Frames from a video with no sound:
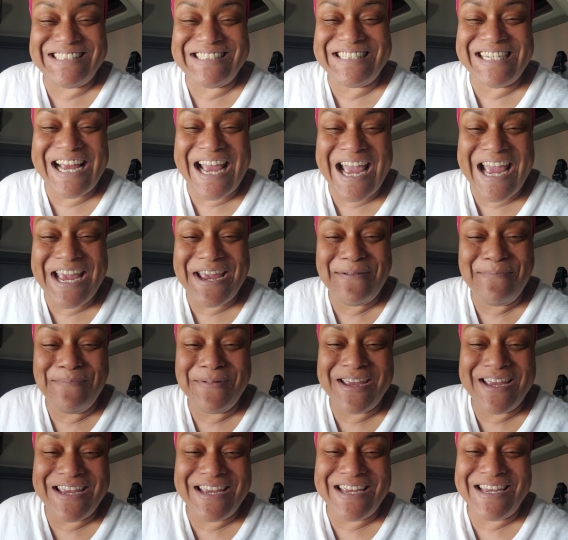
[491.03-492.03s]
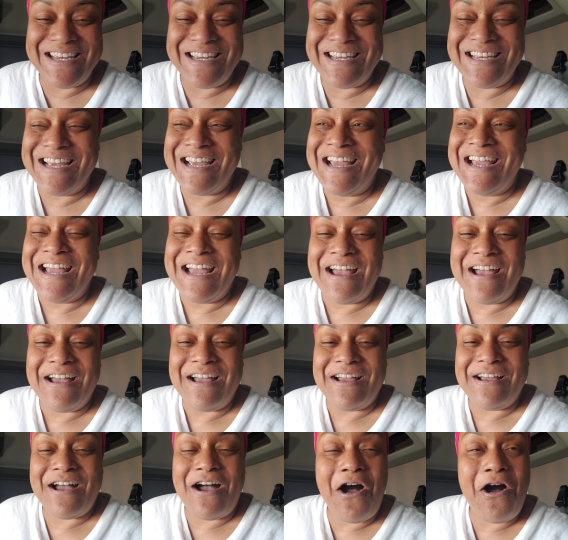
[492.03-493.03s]
Yay me!
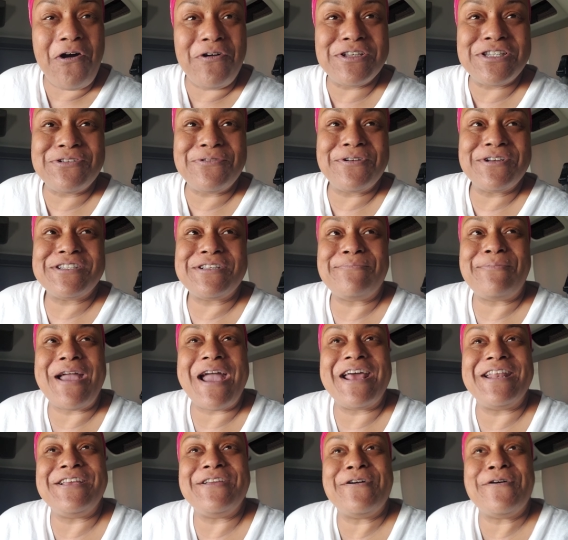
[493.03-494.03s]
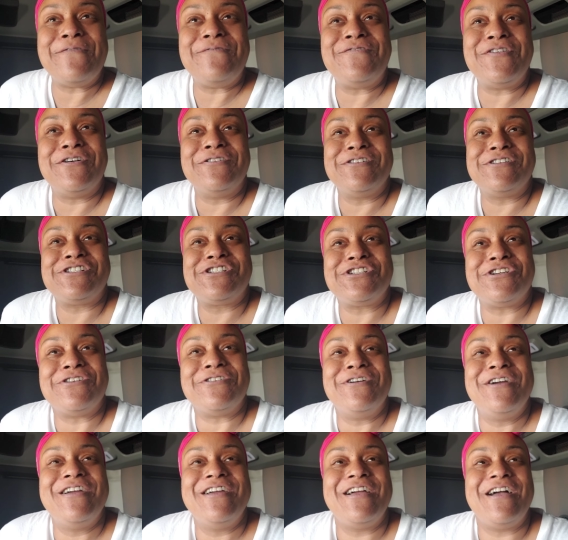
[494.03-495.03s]
All sorts of patio
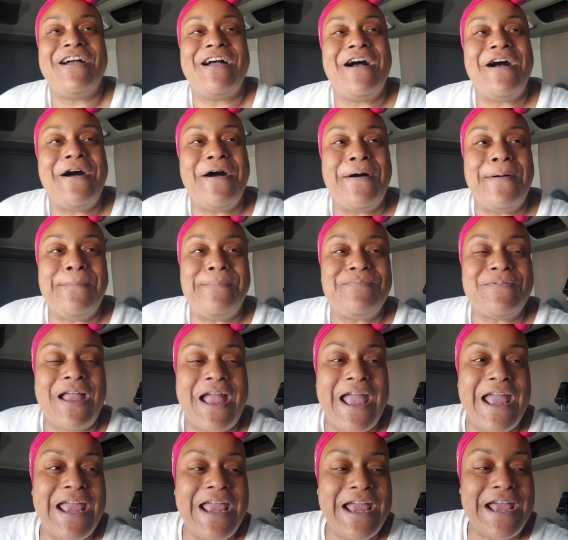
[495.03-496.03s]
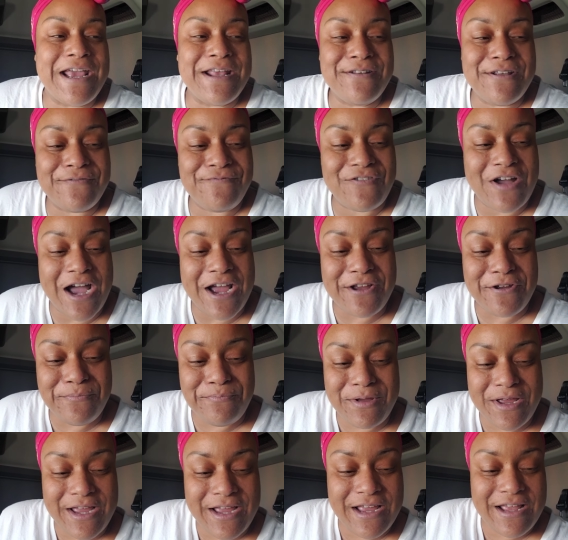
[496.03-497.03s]
furniture. Um, and fire
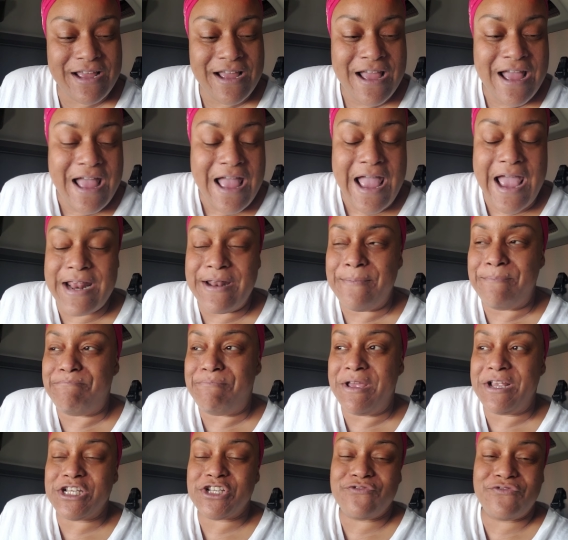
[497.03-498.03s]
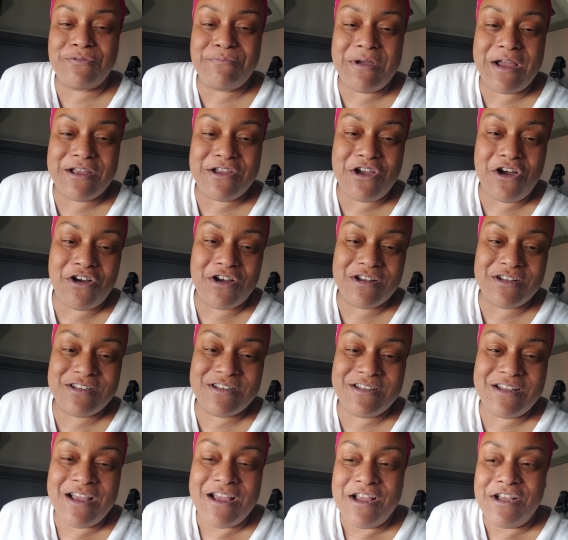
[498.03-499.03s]
pit and a bench for my
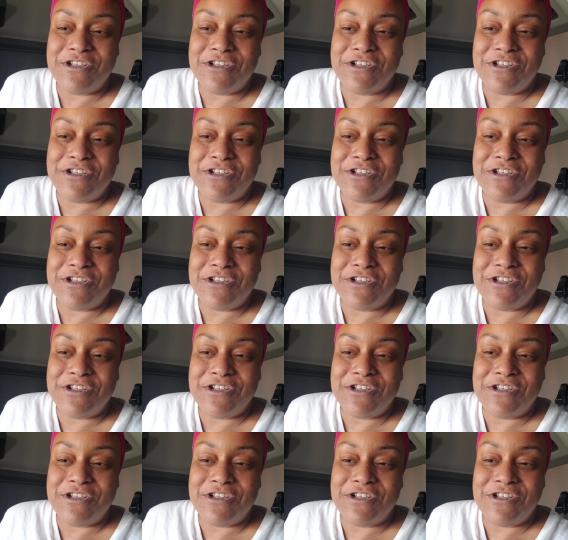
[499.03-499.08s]
garden.